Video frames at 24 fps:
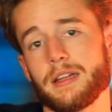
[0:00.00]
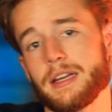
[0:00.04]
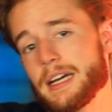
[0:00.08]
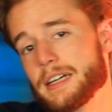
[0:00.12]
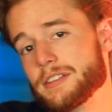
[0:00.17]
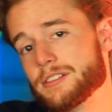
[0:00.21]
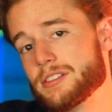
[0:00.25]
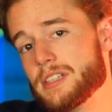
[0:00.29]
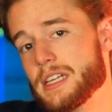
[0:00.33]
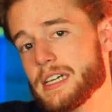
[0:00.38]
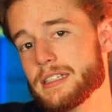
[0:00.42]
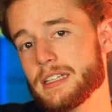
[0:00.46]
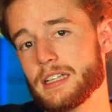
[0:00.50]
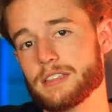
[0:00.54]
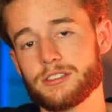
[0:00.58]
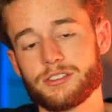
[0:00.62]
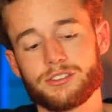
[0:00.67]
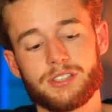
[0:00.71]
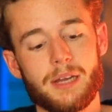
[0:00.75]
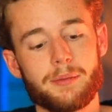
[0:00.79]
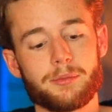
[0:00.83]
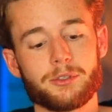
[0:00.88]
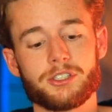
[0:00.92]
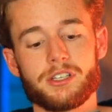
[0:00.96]
next thing that the
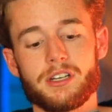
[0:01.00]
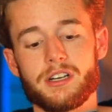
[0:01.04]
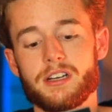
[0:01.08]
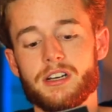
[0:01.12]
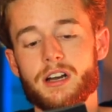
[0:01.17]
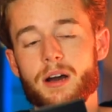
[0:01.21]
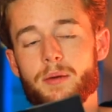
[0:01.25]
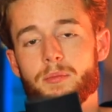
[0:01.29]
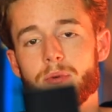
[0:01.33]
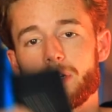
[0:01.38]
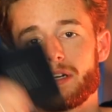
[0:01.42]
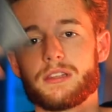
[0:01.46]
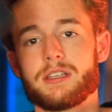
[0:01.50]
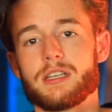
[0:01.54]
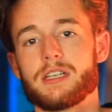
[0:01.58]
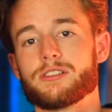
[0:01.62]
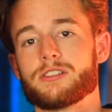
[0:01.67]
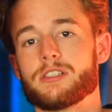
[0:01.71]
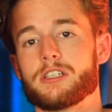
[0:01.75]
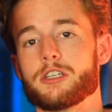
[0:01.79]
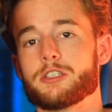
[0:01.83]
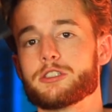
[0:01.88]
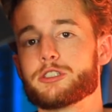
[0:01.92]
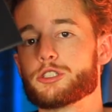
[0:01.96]
saber's gonna come with is
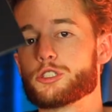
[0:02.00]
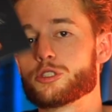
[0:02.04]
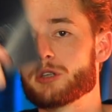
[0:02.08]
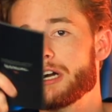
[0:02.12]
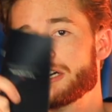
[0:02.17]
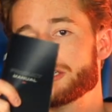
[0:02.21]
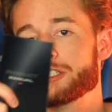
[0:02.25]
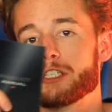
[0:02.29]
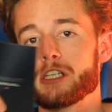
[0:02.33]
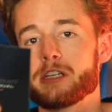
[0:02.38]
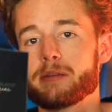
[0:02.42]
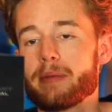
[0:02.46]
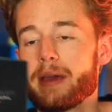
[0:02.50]
an instruction